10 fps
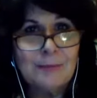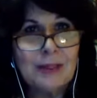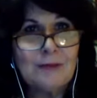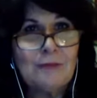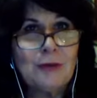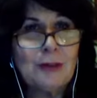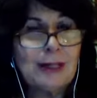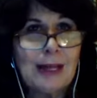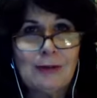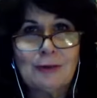If you're
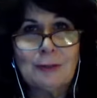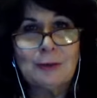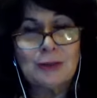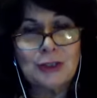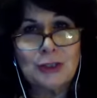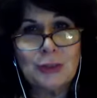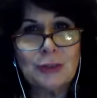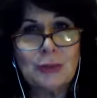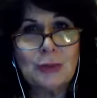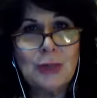accountable
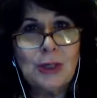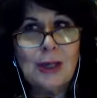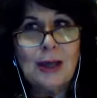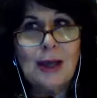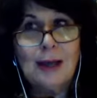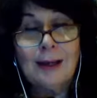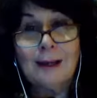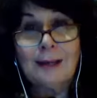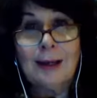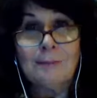to
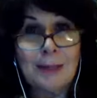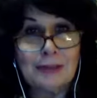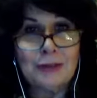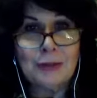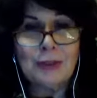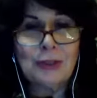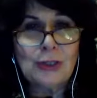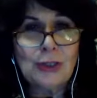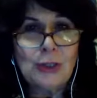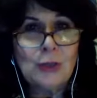uh, a mentor
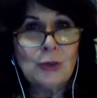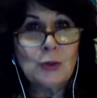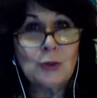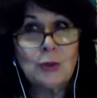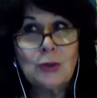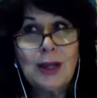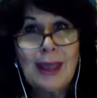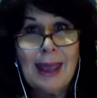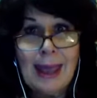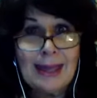who
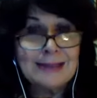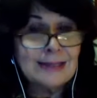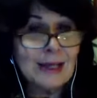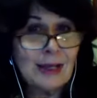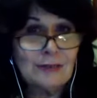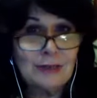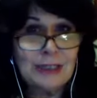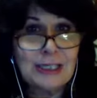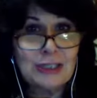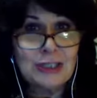has the kind of
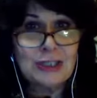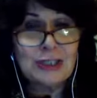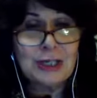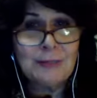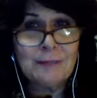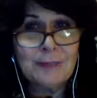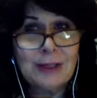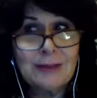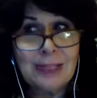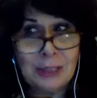relationship
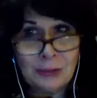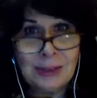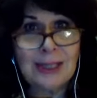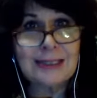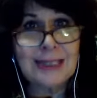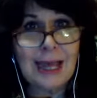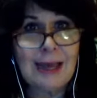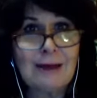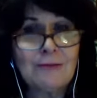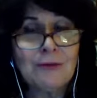that you'd like to
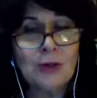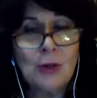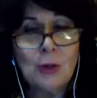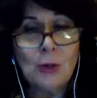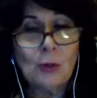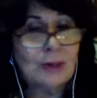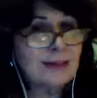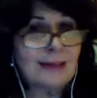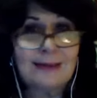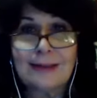have, or is
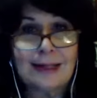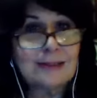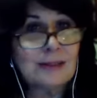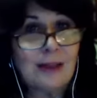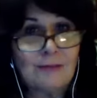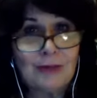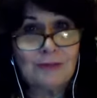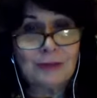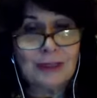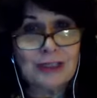that the next level of
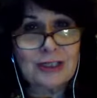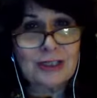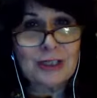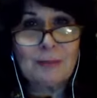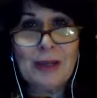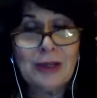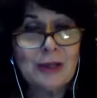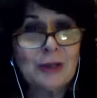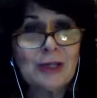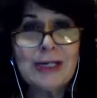relationship that
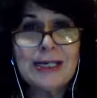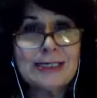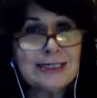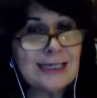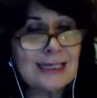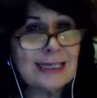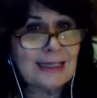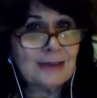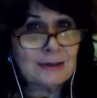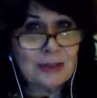you're
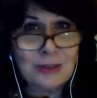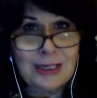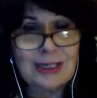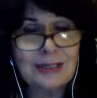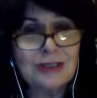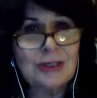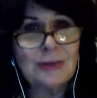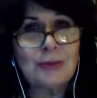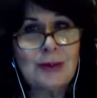seeking to get to,